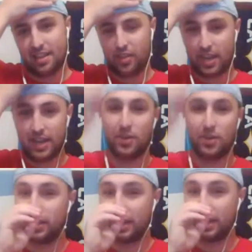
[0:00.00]

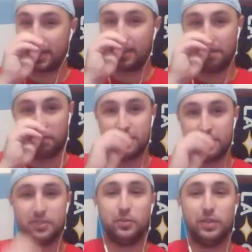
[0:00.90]
that they could get
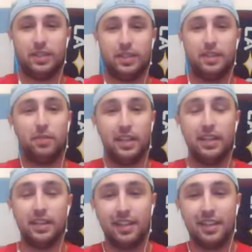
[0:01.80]
physical with them and